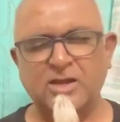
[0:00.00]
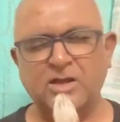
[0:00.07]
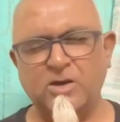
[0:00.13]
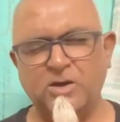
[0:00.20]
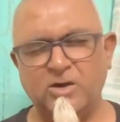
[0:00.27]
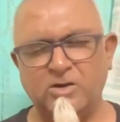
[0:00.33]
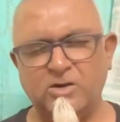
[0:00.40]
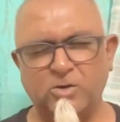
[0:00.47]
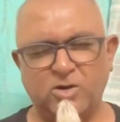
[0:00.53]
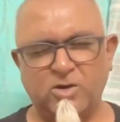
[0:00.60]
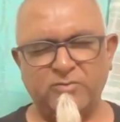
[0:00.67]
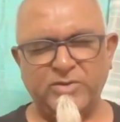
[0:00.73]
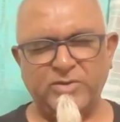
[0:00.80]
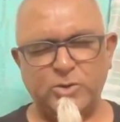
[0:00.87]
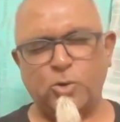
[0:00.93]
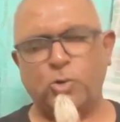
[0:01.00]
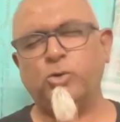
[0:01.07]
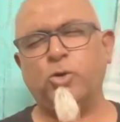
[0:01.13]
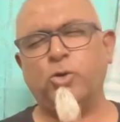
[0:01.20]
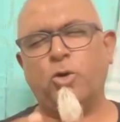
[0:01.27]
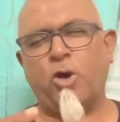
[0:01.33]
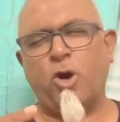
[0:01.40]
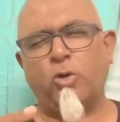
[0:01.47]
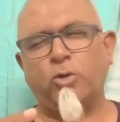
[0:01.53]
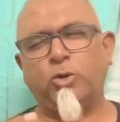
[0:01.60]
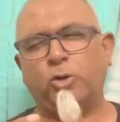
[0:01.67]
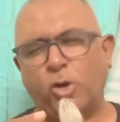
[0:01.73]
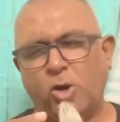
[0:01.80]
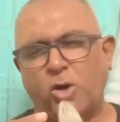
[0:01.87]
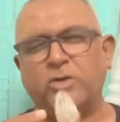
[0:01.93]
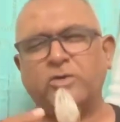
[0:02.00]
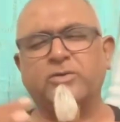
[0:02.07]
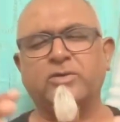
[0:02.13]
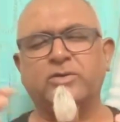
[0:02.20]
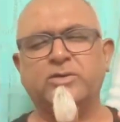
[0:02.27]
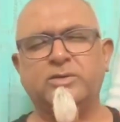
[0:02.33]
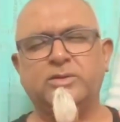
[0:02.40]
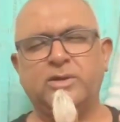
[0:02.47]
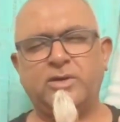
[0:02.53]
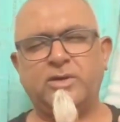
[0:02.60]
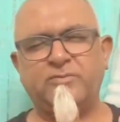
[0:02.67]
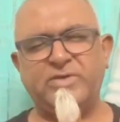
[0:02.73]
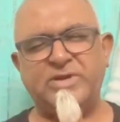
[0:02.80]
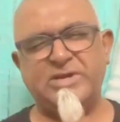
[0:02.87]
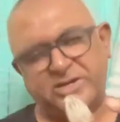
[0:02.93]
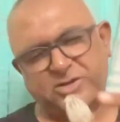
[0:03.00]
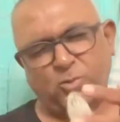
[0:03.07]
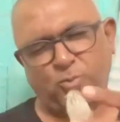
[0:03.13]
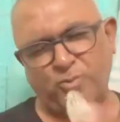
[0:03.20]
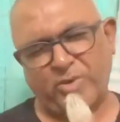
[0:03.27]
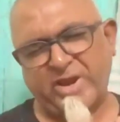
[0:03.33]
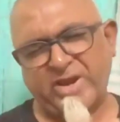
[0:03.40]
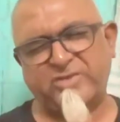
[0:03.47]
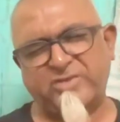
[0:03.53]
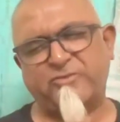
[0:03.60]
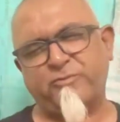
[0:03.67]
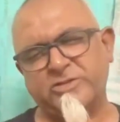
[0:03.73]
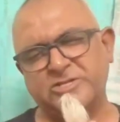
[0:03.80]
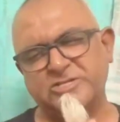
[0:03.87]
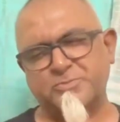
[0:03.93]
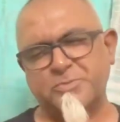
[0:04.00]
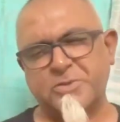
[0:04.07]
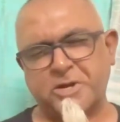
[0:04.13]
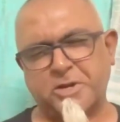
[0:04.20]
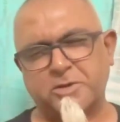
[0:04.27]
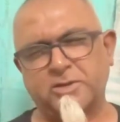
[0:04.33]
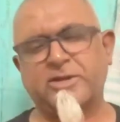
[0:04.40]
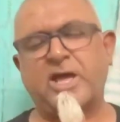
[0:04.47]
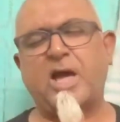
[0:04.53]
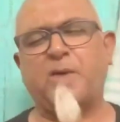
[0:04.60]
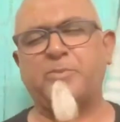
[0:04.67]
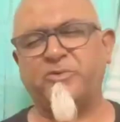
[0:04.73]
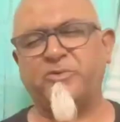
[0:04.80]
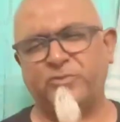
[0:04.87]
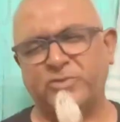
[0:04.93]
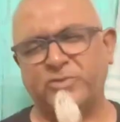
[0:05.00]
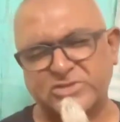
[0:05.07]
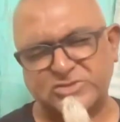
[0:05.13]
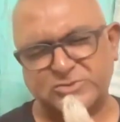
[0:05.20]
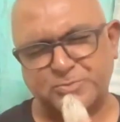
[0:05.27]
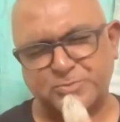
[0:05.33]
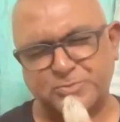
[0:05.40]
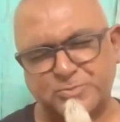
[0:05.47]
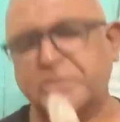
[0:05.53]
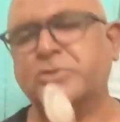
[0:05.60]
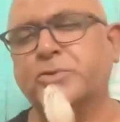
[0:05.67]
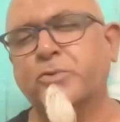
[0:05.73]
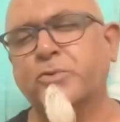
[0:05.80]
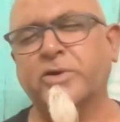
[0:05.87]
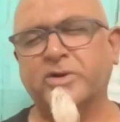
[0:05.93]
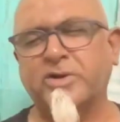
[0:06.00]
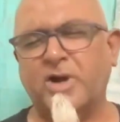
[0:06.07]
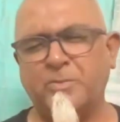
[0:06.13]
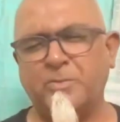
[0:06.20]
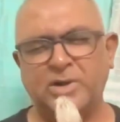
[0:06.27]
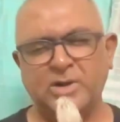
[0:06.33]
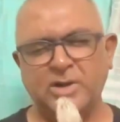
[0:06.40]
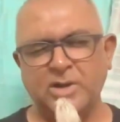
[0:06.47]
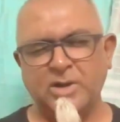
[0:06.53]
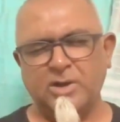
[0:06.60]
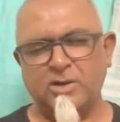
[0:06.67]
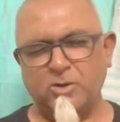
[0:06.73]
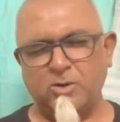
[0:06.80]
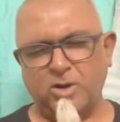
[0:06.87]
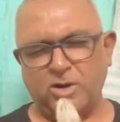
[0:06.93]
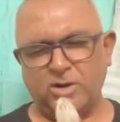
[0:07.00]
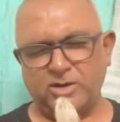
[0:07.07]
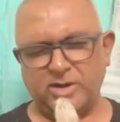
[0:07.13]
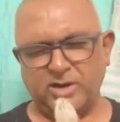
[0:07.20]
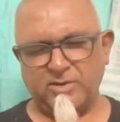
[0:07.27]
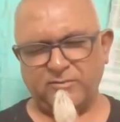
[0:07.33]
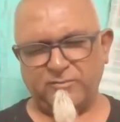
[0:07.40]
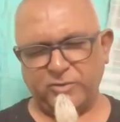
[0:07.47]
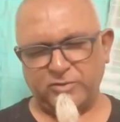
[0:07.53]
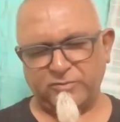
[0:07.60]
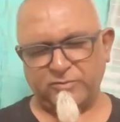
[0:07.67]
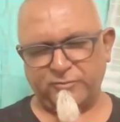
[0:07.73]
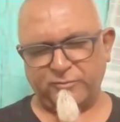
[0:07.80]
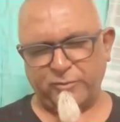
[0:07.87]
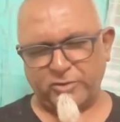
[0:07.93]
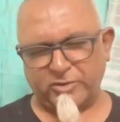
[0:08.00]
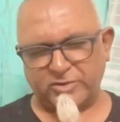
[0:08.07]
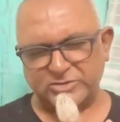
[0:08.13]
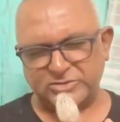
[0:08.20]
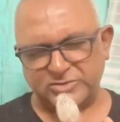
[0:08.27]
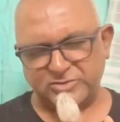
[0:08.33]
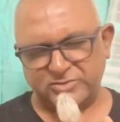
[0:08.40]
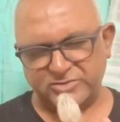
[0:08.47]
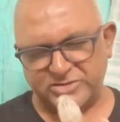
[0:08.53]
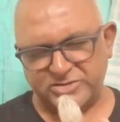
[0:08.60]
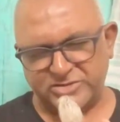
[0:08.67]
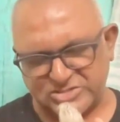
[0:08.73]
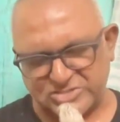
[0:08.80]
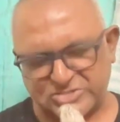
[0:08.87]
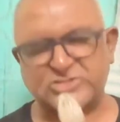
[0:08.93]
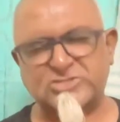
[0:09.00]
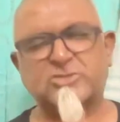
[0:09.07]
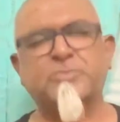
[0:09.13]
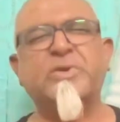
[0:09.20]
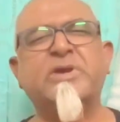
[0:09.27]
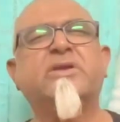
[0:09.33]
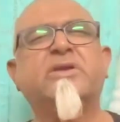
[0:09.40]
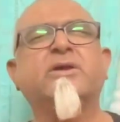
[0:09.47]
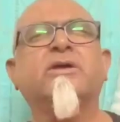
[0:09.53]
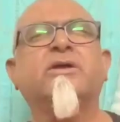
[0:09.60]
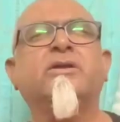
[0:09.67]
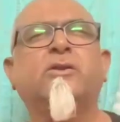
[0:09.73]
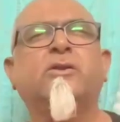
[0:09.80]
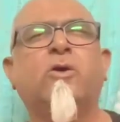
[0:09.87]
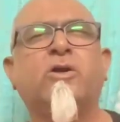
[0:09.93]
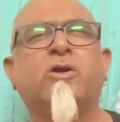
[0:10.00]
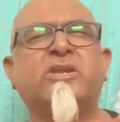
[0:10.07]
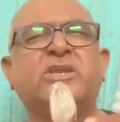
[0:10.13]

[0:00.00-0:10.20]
Uh, Lord, we don't know how long we need to wait for this miracle to happen, for this breakthrough to come. Lord, uh, for for justice to be, Lord,